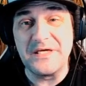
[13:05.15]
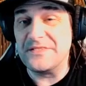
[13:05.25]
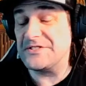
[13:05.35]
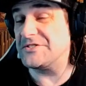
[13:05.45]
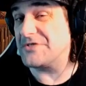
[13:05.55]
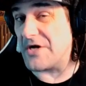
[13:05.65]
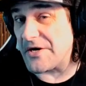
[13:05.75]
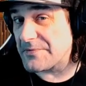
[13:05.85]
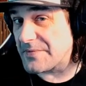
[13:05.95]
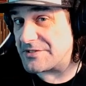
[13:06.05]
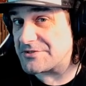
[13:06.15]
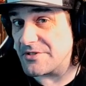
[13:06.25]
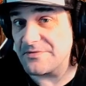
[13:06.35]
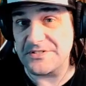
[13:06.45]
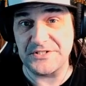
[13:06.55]
This is all
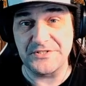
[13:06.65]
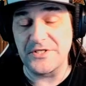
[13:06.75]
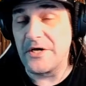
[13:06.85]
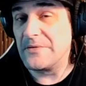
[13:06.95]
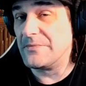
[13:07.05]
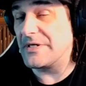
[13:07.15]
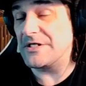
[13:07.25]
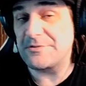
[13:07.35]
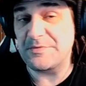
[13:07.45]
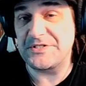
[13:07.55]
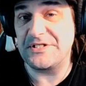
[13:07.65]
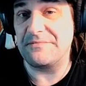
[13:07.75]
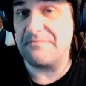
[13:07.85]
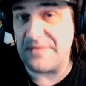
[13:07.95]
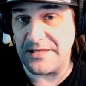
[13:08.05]
retro. This is 100%
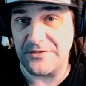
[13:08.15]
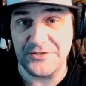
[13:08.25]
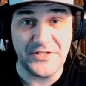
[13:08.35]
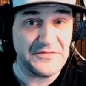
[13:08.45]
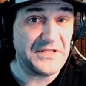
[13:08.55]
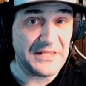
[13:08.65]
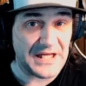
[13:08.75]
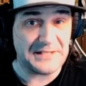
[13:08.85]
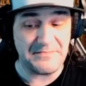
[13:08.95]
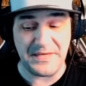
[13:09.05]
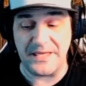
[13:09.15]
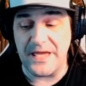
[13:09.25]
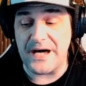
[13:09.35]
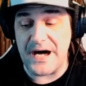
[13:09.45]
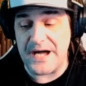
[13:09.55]
me. There's nothing like me.
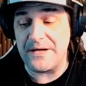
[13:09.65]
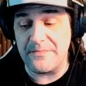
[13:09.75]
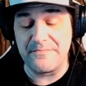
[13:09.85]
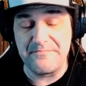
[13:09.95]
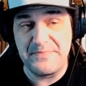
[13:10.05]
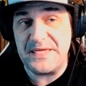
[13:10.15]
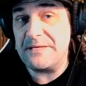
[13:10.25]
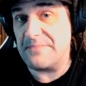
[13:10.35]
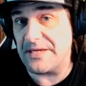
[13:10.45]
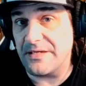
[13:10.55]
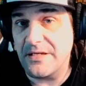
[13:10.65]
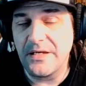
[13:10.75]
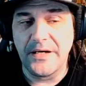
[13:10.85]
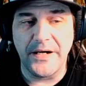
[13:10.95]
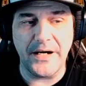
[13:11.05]
I am being me.
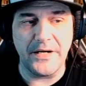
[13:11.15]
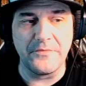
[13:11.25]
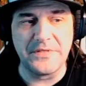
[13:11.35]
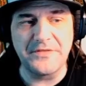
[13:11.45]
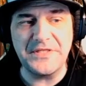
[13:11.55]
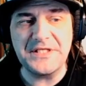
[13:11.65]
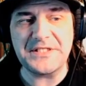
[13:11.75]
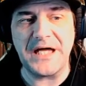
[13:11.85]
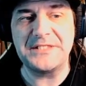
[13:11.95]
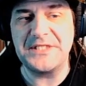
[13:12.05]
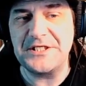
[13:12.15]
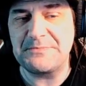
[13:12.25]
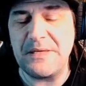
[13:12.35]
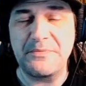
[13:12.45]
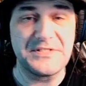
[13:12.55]
One of the things I teach
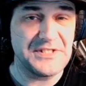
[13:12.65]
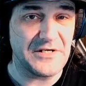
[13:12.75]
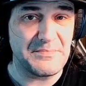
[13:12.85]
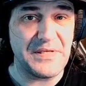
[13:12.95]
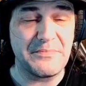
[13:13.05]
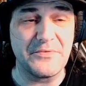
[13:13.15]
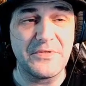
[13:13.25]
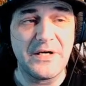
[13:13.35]
people and tell people